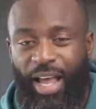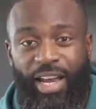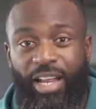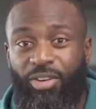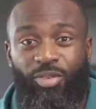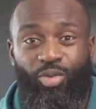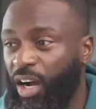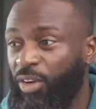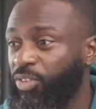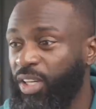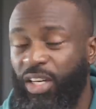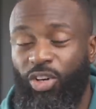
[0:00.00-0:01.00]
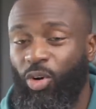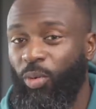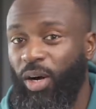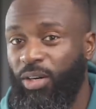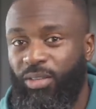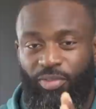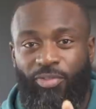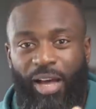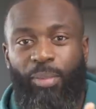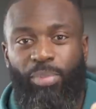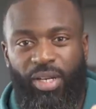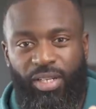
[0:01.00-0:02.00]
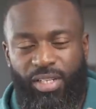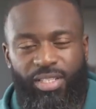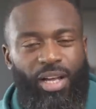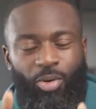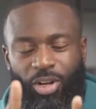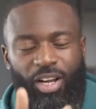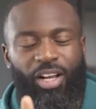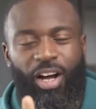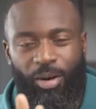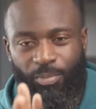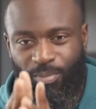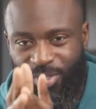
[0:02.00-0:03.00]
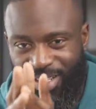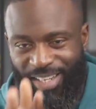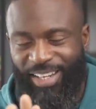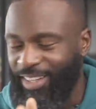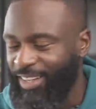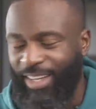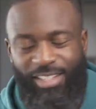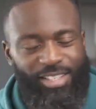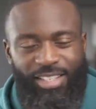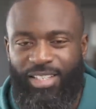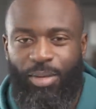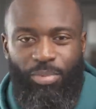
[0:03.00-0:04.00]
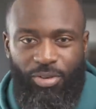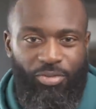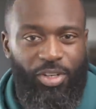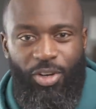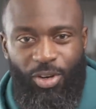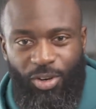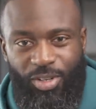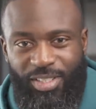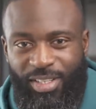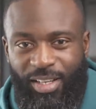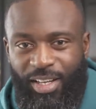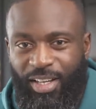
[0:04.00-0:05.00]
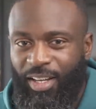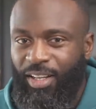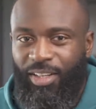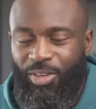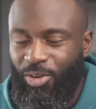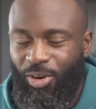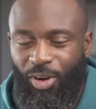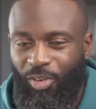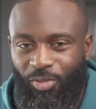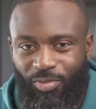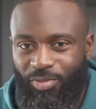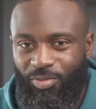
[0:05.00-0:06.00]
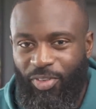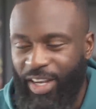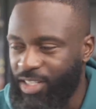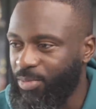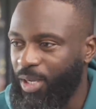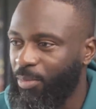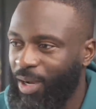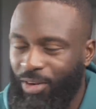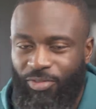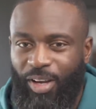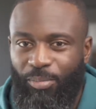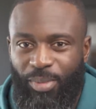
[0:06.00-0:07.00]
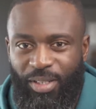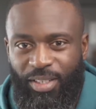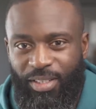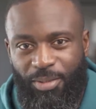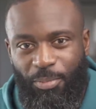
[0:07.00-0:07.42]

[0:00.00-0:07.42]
And then after a little while, fat burners, I'm gonna come to, that's a separate video because you lot vex me about fat burners,